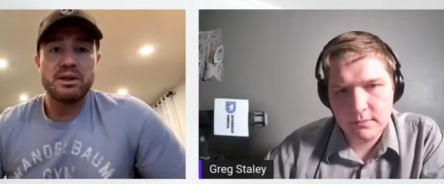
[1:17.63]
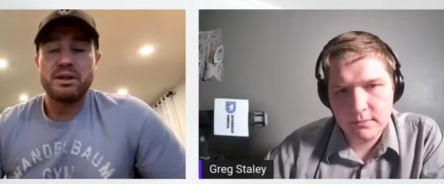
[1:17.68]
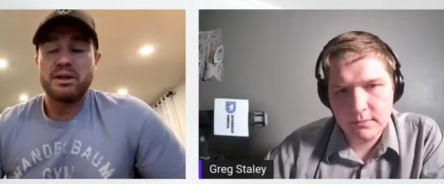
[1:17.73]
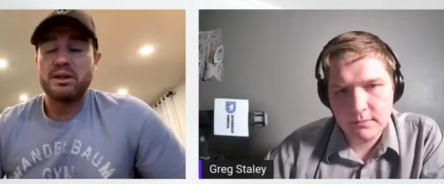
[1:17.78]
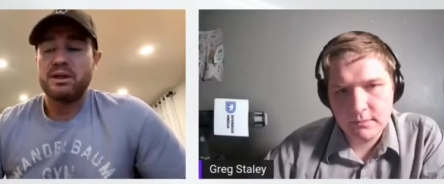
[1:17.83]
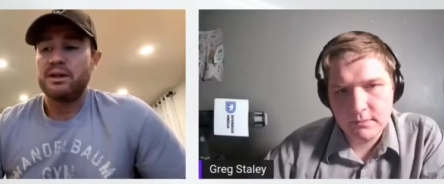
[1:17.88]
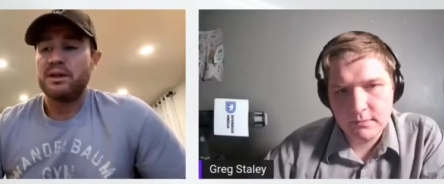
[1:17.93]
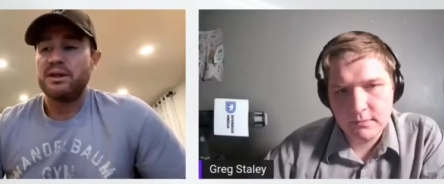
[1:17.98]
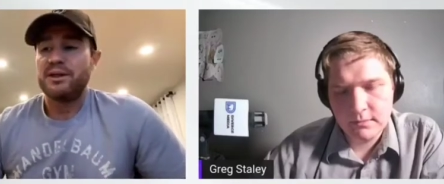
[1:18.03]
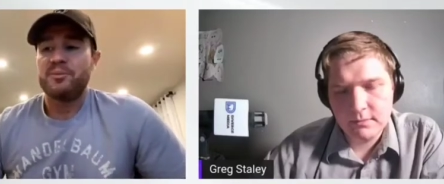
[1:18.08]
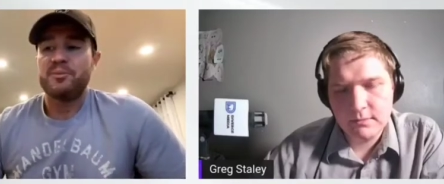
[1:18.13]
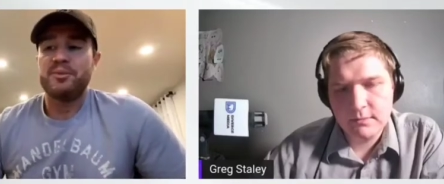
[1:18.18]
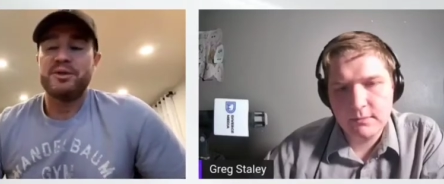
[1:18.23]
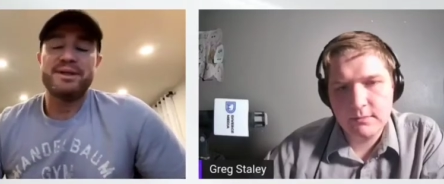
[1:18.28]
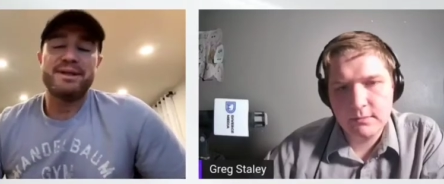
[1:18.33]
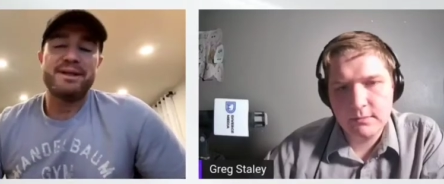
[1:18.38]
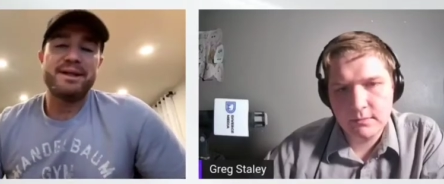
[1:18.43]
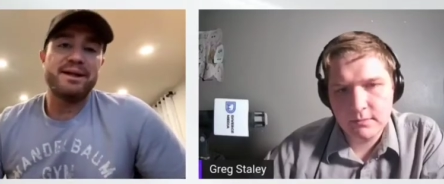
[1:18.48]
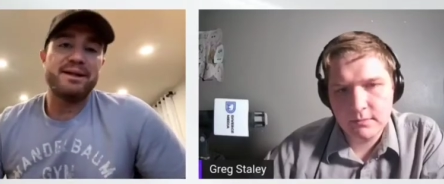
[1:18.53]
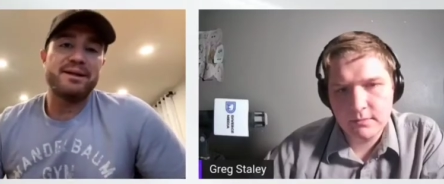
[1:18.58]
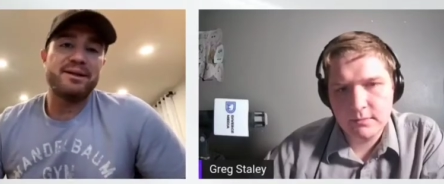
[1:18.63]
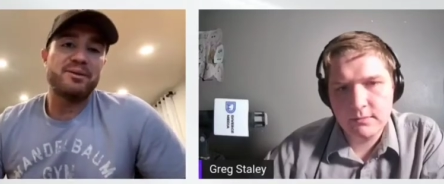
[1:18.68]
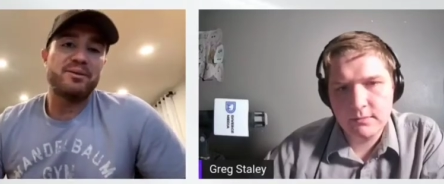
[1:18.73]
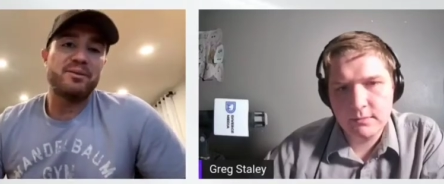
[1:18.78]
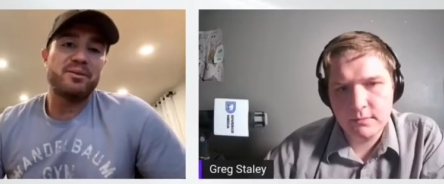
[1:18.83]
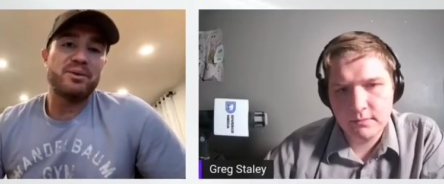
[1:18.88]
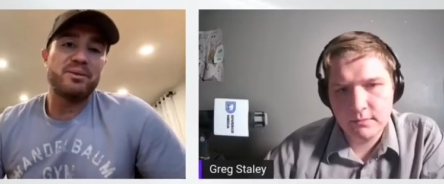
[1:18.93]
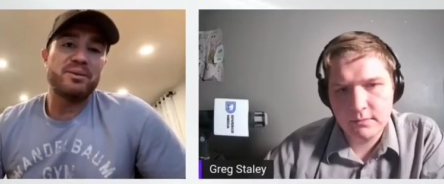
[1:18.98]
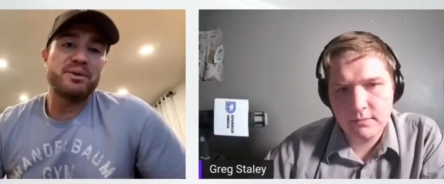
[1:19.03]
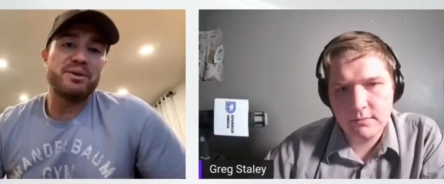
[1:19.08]
Speaker 1: But again, what are we
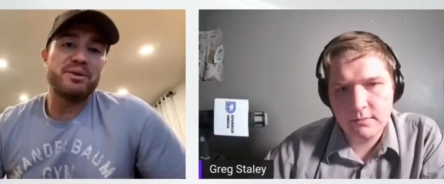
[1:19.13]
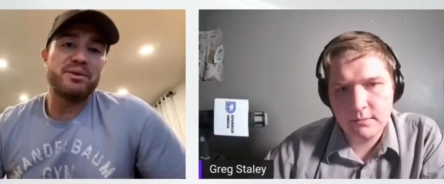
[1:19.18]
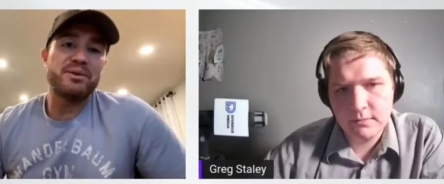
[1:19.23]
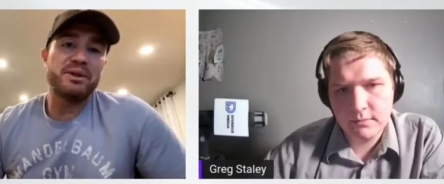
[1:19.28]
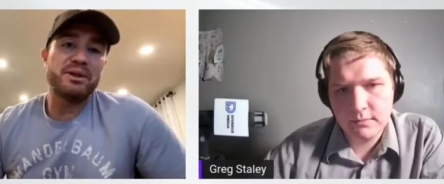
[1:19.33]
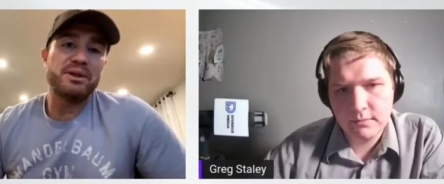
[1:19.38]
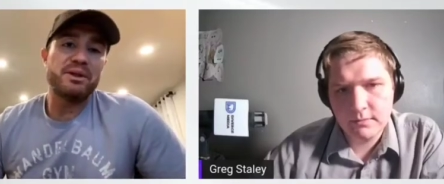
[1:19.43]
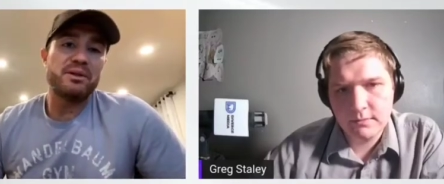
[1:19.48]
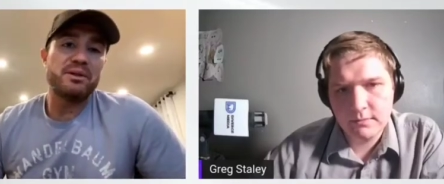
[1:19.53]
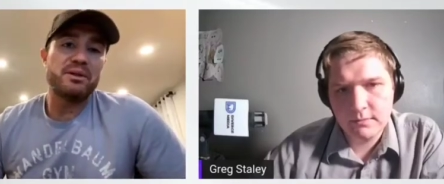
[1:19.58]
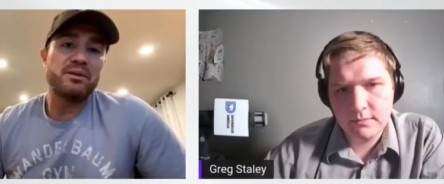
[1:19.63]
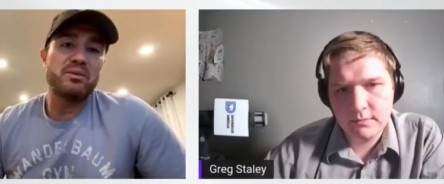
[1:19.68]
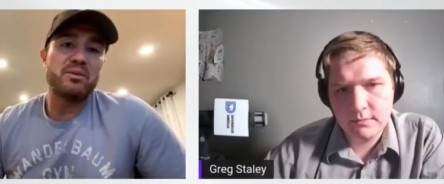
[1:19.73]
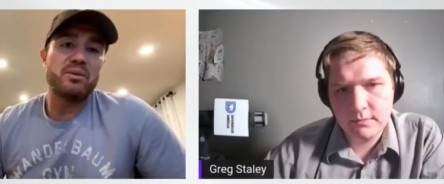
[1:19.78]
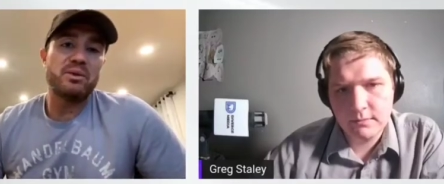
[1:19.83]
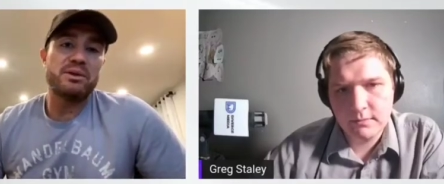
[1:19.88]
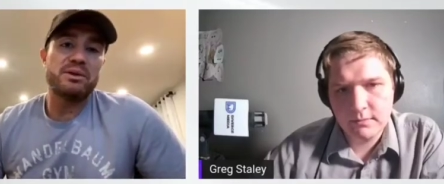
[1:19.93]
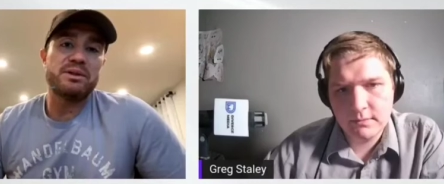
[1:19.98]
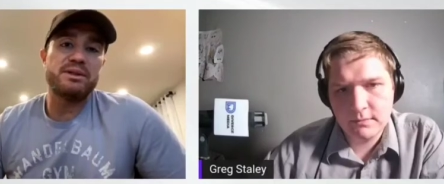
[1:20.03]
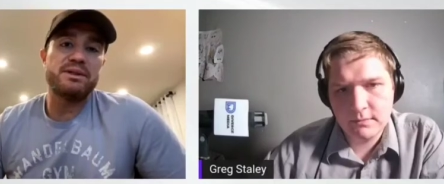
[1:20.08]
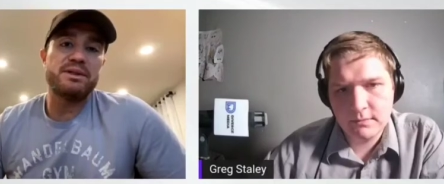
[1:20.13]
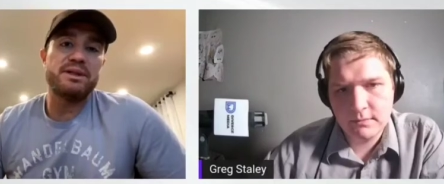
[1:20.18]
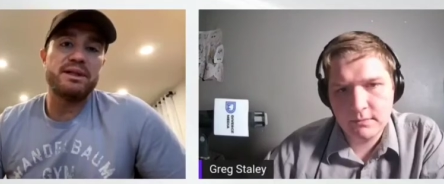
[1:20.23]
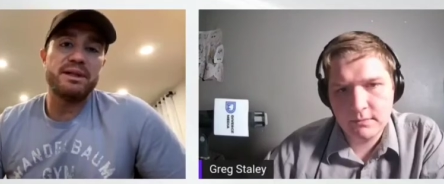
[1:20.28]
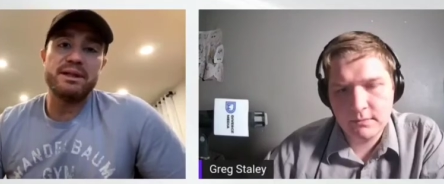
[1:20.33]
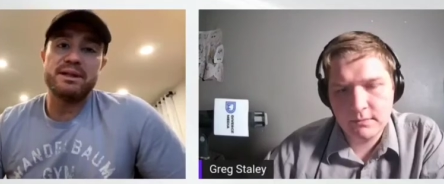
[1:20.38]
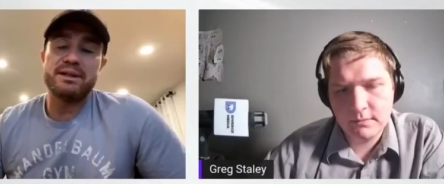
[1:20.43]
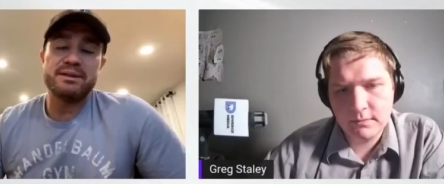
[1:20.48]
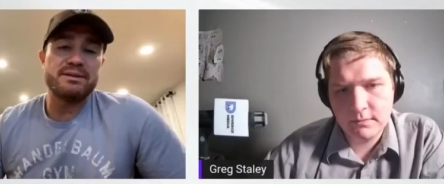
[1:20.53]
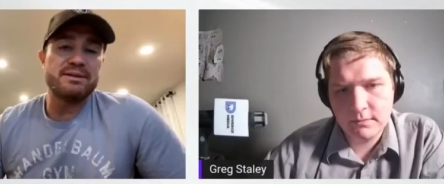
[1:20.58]
doing here? We're digging a
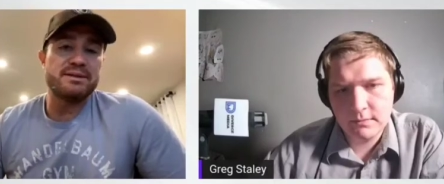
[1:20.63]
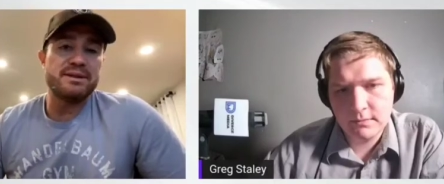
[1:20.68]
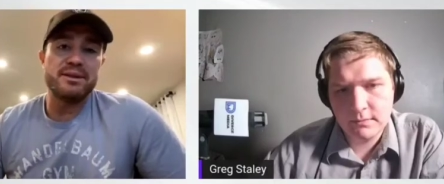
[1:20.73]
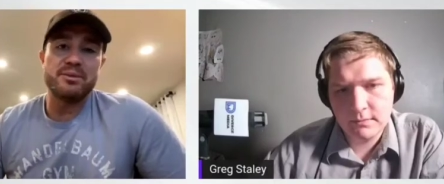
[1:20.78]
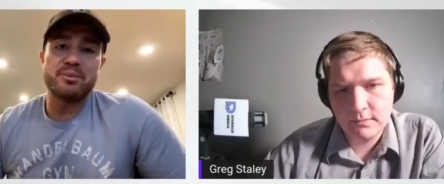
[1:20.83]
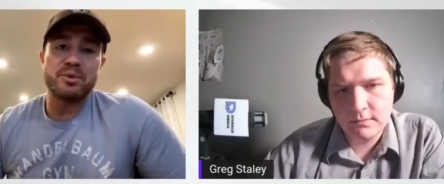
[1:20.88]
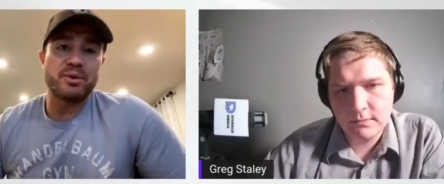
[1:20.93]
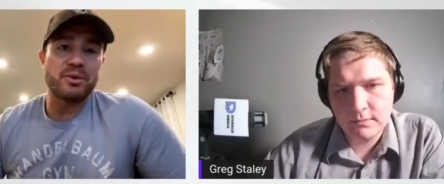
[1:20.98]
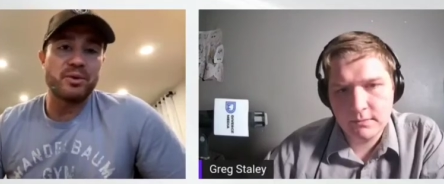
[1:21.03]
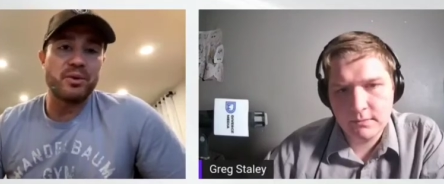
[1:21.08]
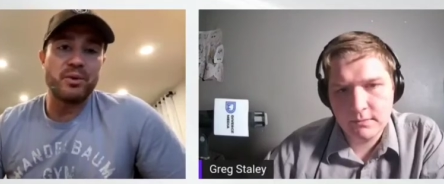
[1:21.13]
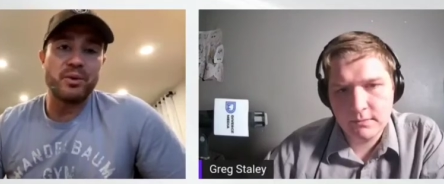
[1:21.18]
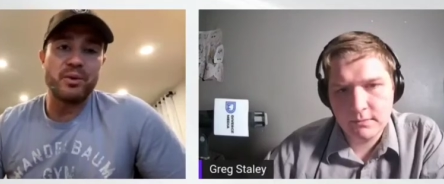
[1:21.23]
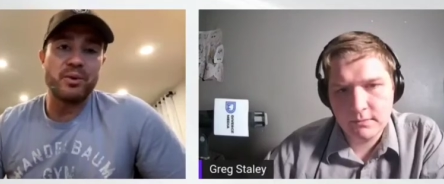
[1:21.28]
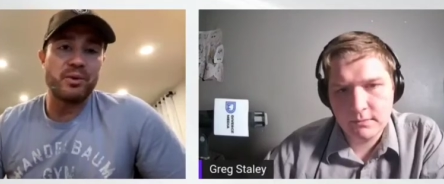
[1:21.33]
deeper hole.